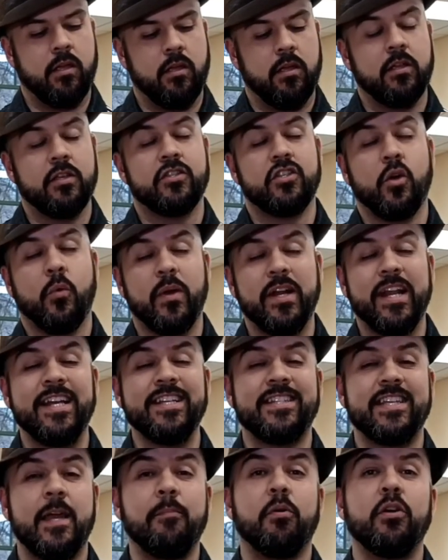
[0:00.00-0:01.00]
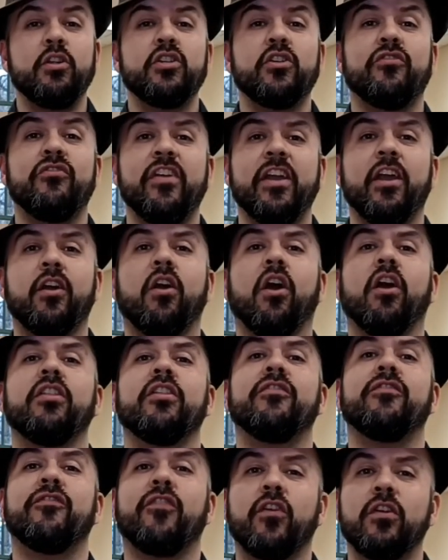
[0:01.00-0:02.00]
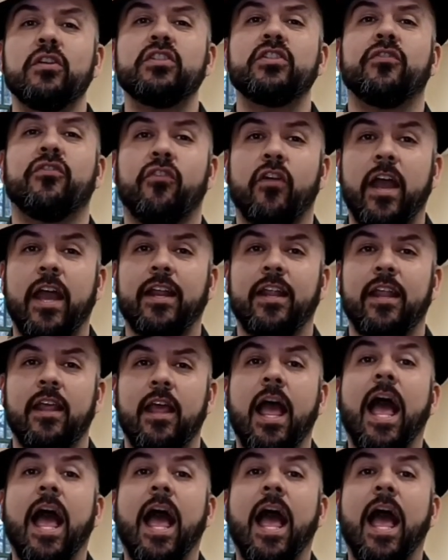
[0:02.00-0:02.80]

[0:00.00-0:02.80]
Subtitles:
So when I say put your finger on the first fret,